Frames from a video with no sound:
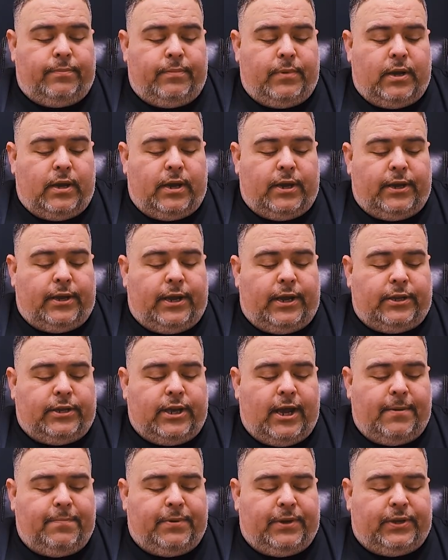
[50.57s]

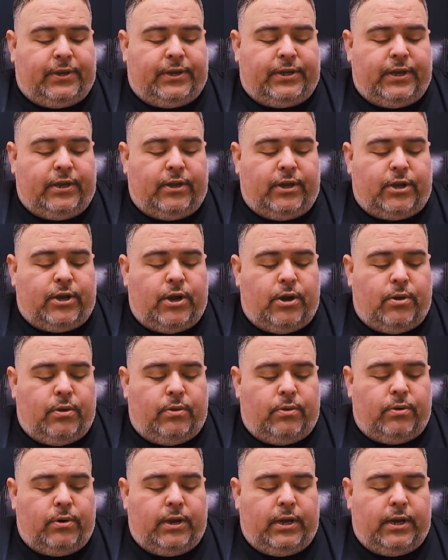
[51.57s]
type of
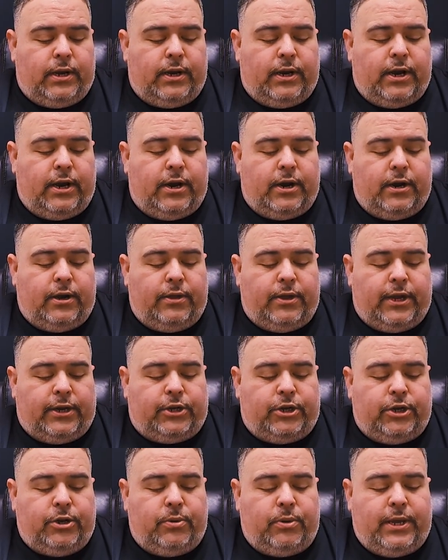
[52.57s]
silicone in there
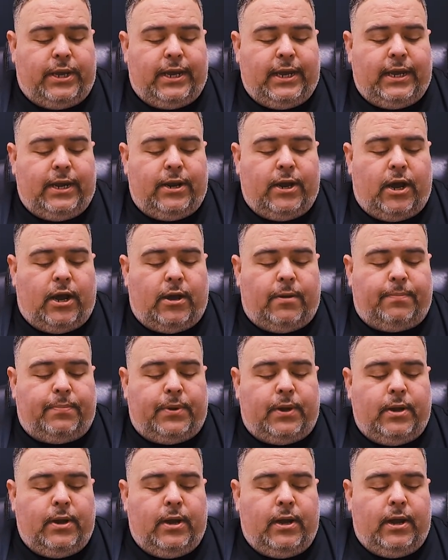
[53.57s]
that you heat up
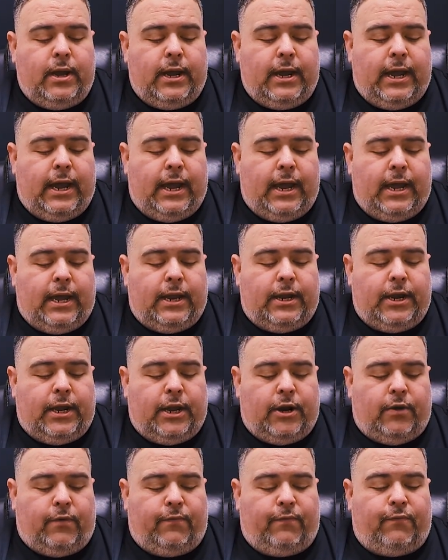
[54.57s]
and
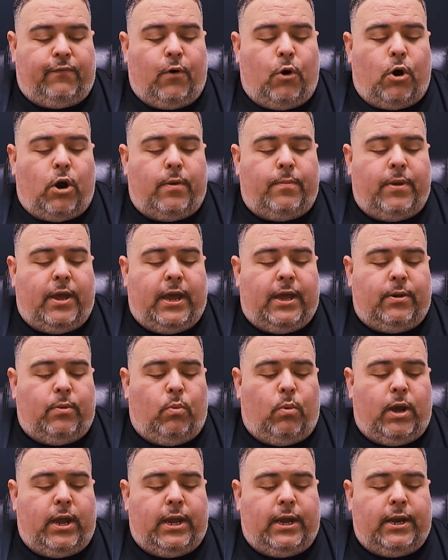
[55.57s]
it'll form, and
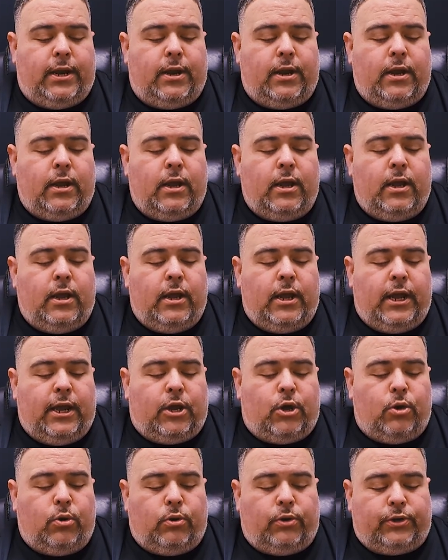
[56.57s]
when it
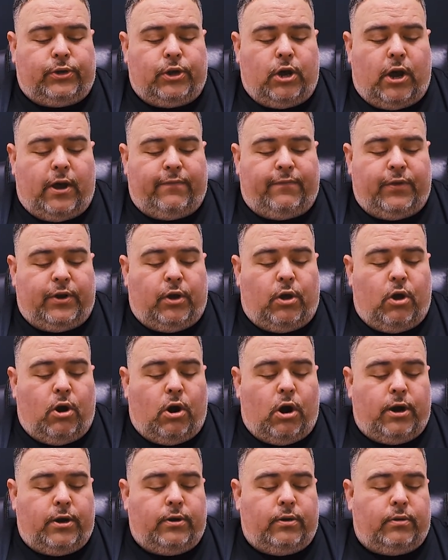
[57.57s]
cools off, it'll
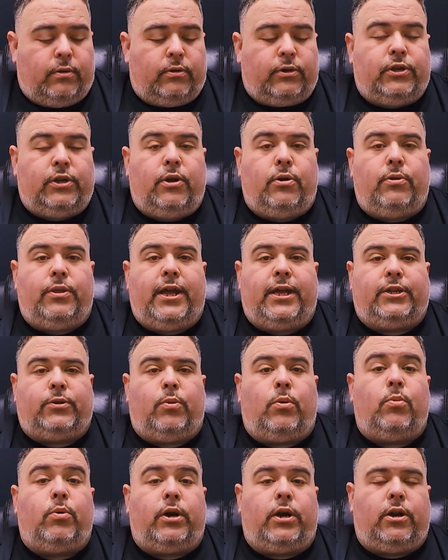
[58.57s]
harden. So that's
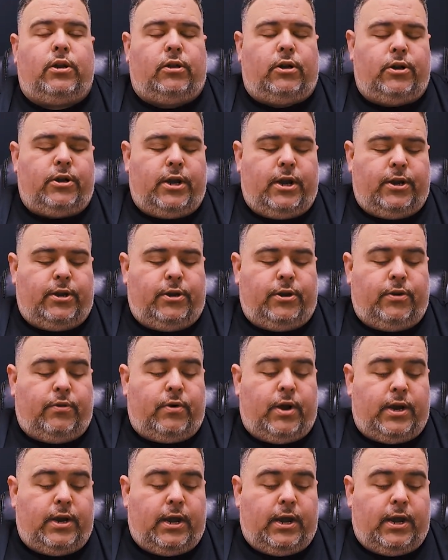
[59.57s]
what we're gonna learn how to do right